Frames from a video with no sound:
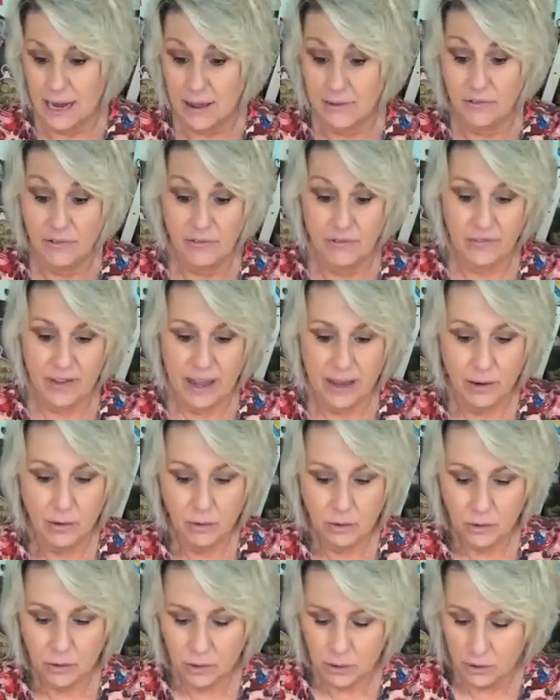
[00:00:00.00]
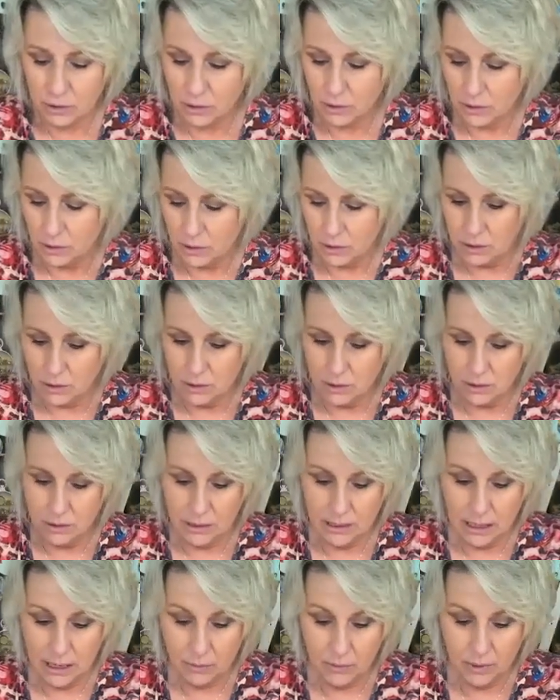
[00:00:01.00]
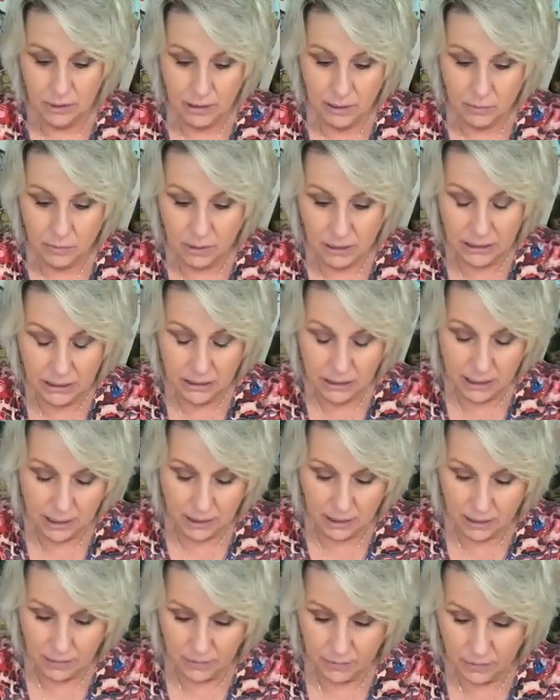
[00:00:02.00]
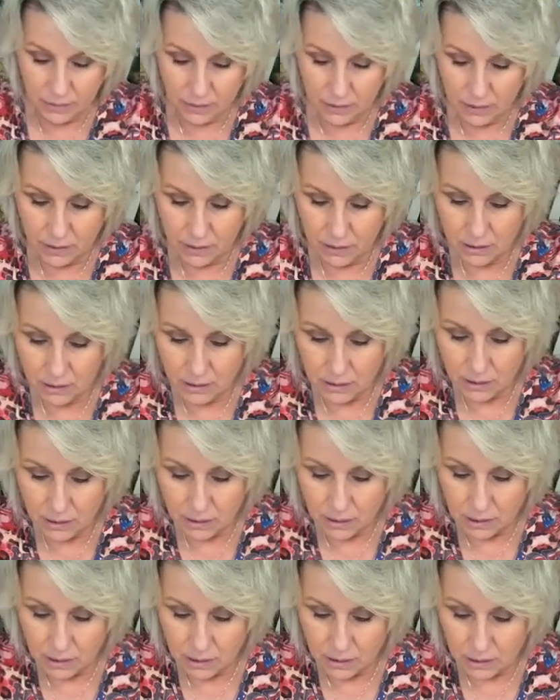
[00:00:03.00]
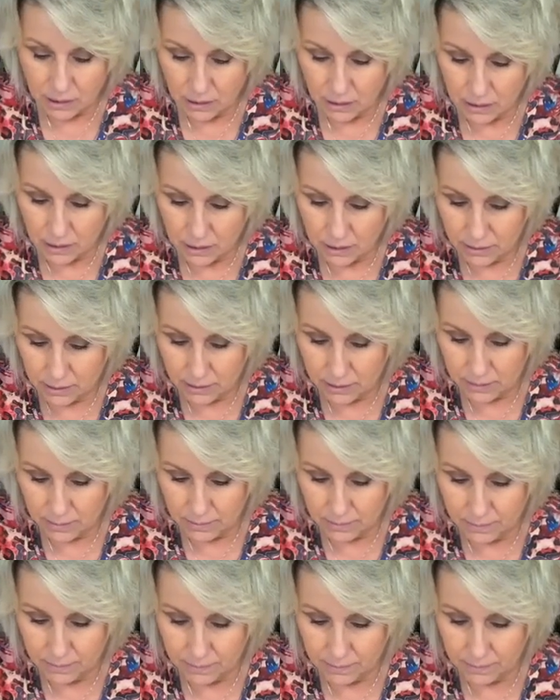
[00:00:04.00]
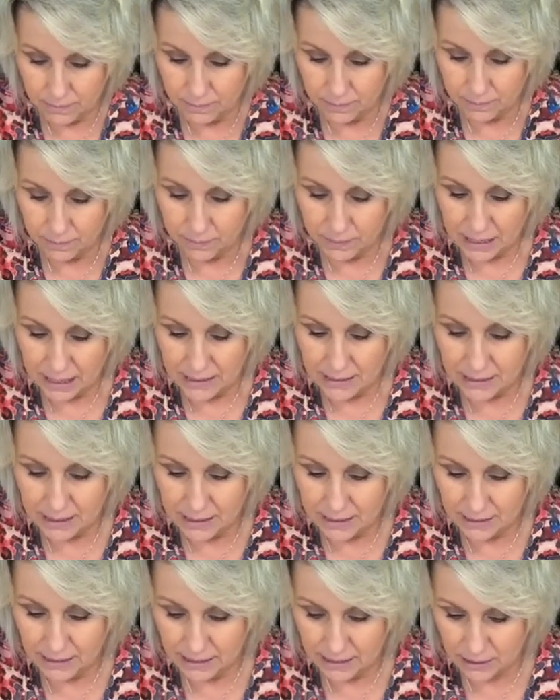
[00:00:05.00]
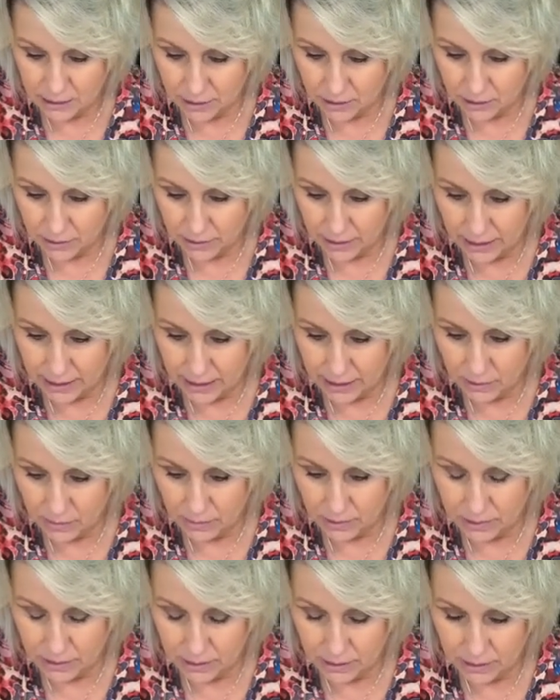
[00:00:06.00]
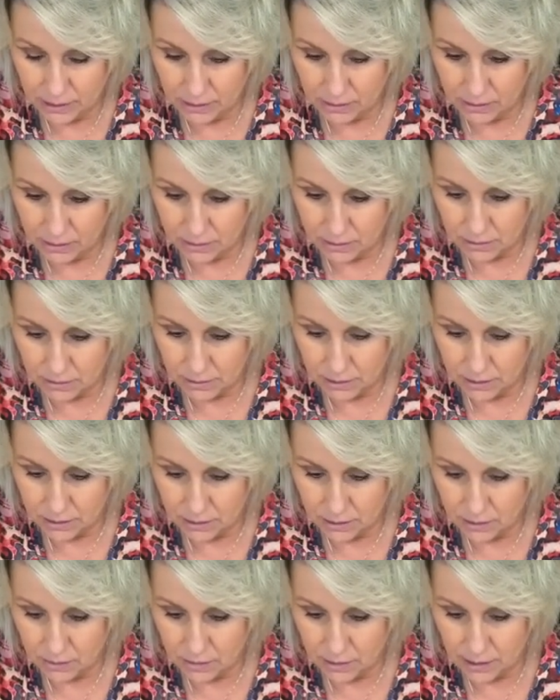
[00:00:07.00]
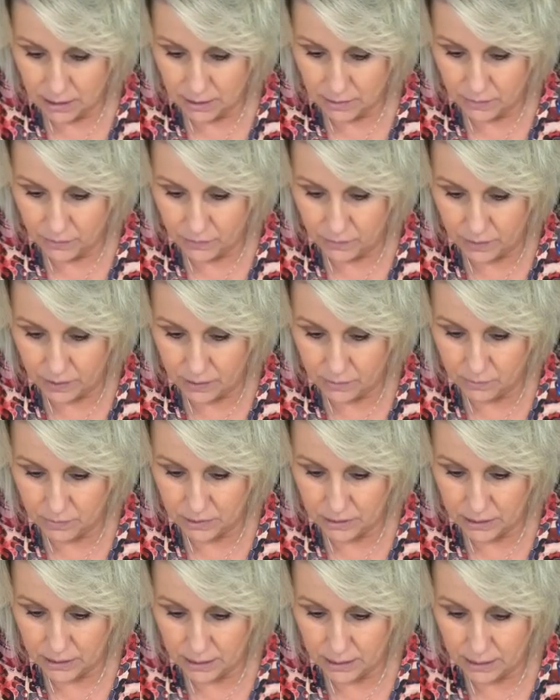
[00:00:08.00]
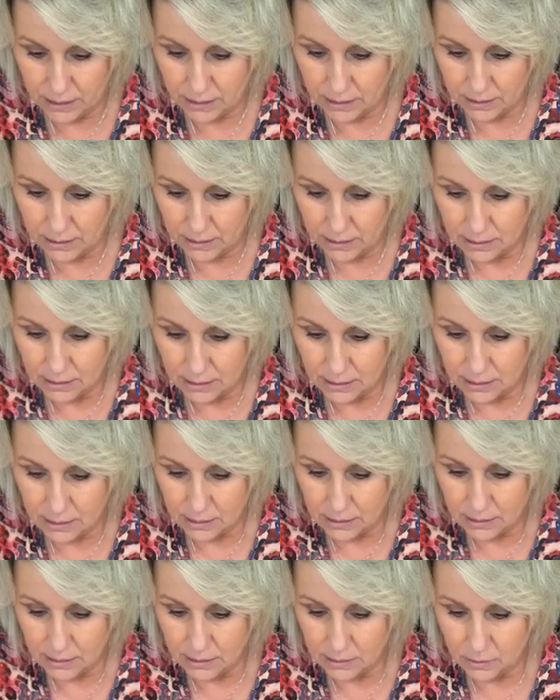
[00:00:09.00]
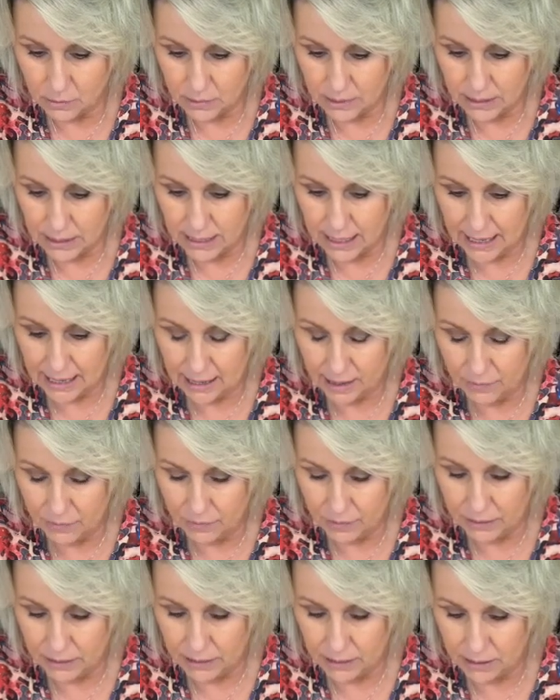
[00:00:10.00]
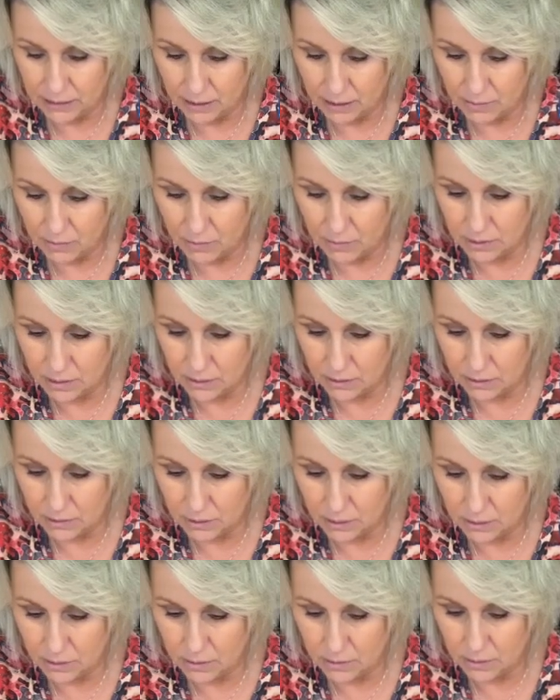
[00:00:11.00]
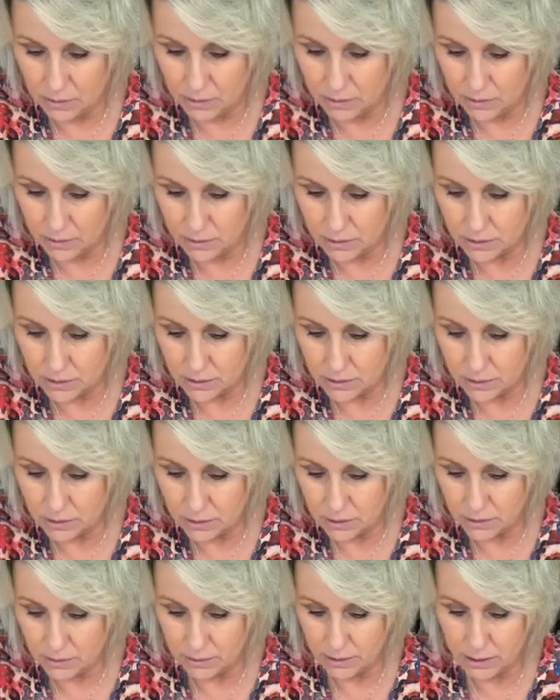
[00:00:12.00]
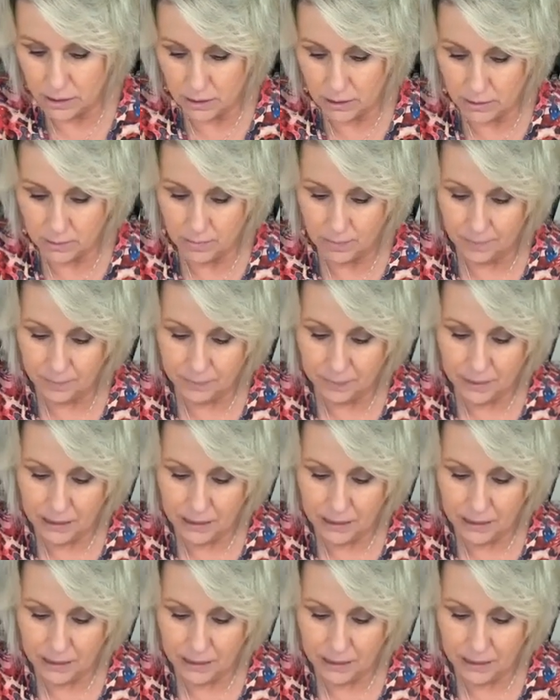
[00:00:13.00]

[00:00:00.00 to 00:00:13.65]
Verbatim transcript: that I've found and I really, really love. Um, and then get to create with it with you. I have fun with that. One and a half Lindy, not one and three quarters. There